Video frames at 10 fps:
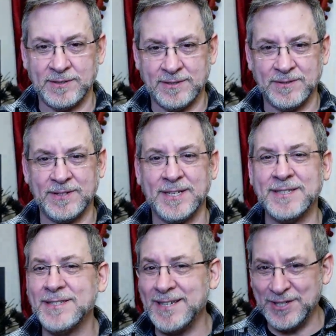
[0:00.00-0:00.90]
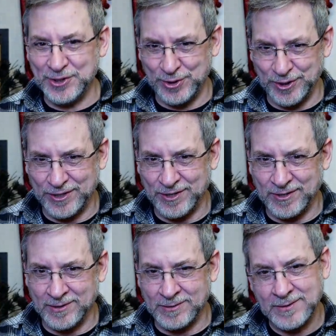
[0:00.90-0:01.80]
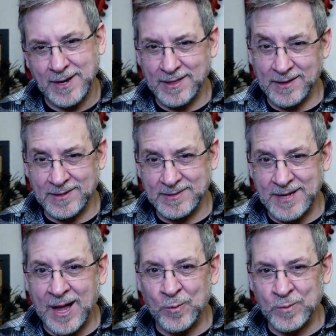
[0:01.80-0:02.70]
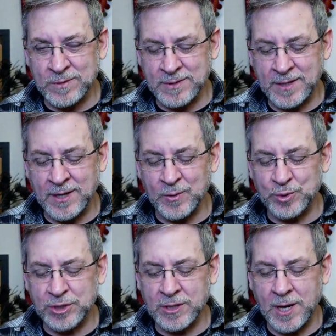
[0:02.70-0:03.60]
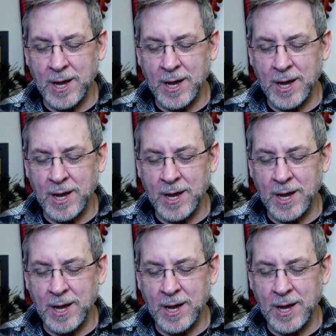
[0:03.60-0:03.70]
So listening to the cards like they're the sounds of the ocean.